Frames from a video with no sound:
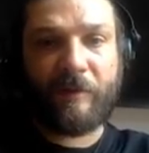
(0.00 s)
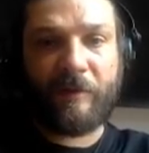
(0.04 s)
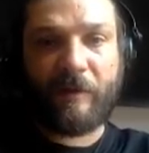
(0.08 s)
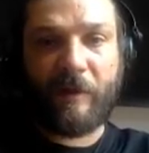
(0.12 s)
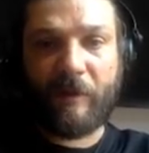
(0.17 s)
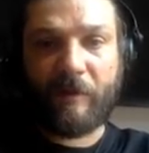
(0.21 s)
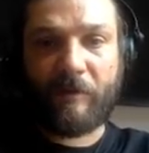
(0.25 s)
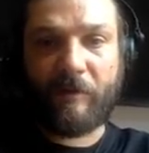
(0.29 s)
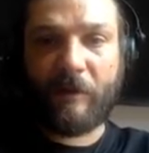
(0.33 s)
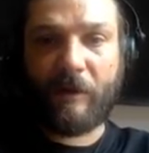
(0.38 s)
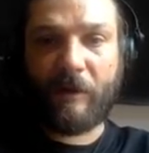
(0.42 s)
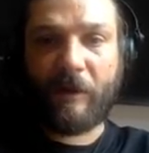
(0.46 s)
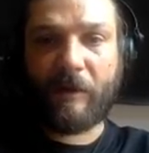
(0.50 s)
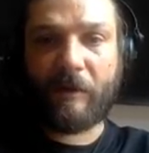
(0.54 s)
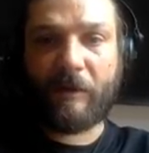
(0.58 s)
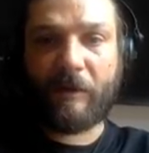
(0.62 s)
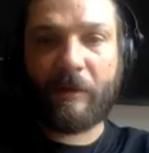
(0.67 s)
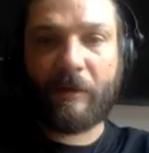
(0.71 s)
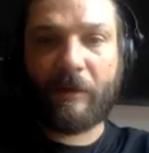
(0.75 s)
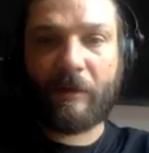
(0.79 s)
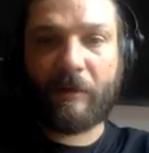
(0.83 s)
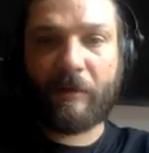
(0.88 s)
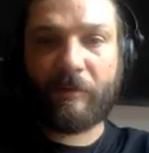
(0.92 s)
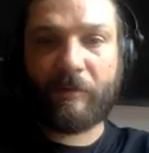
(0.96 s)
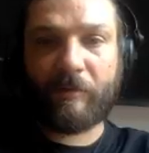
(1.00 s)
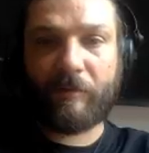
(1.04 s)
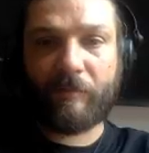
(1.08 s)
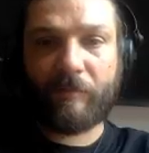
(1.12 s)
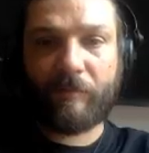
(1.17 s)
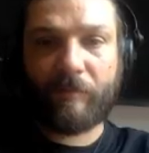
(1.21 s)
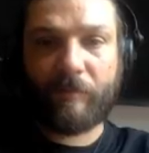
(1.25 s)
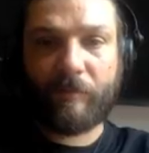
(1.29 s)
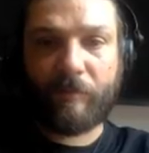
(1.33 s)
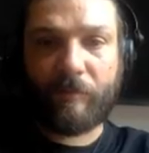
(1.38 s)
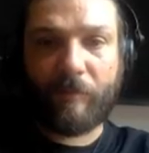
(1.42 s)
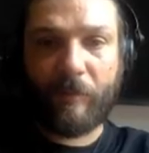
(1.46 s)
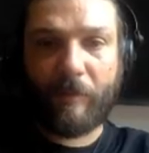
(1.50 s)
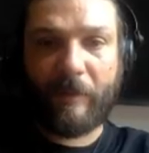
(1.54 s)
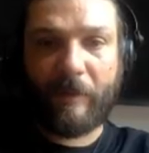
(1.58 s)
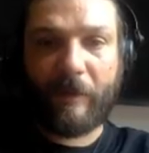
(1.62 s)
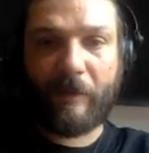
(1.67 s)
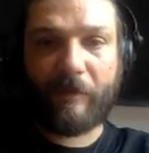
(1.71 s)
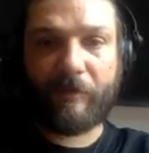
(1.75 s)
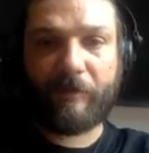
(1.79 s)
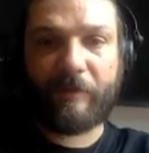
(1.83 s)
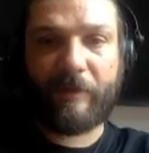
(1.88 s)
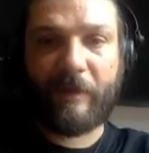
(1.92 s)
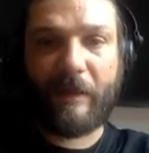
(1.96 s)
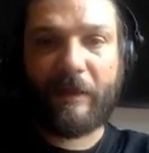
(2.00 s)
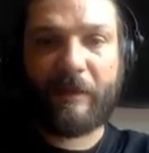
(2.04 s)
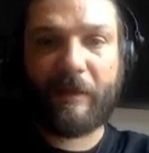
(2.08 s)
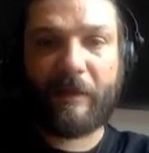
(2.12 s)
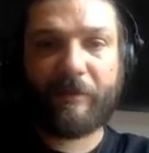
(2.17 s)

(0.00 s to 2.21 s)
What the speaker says: So I'm going to drop that onto there.